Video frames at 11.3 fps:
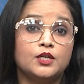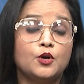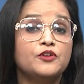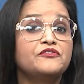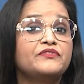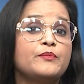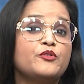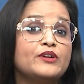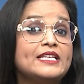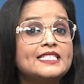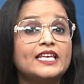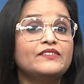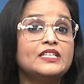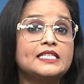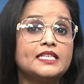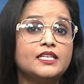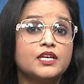On February
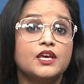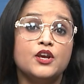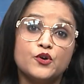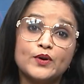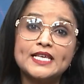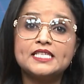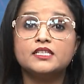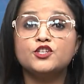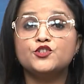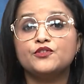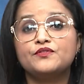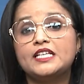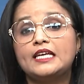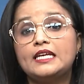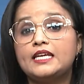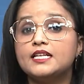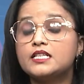17, residents of
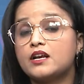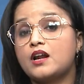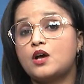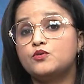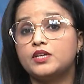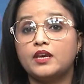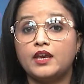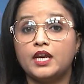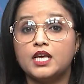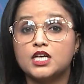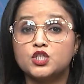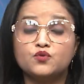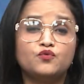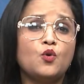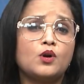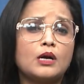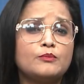Delhi and surrounding areas
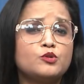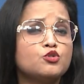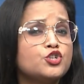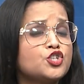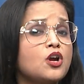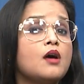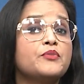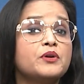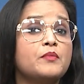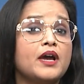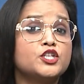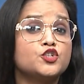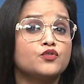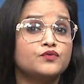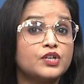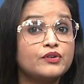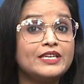woke up to a sharp reminder of
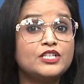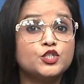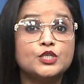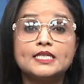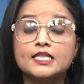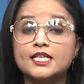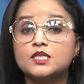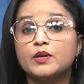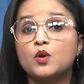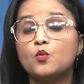the region's seismic